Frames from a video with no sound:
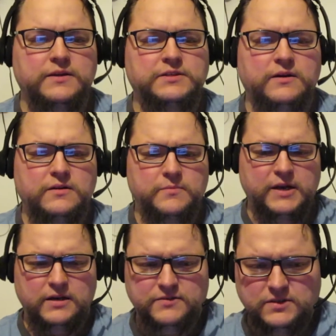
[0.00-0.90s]
Hazard, the
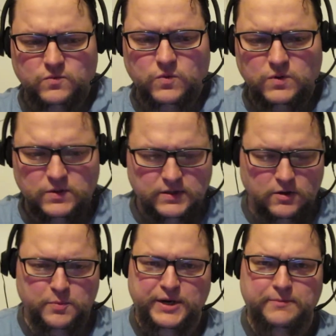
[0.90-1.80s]
Magnificent World
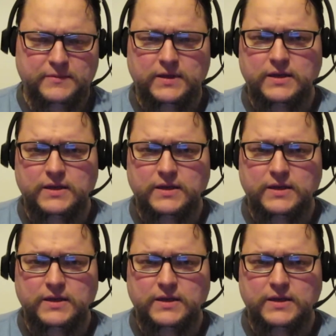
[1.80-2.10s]
opening.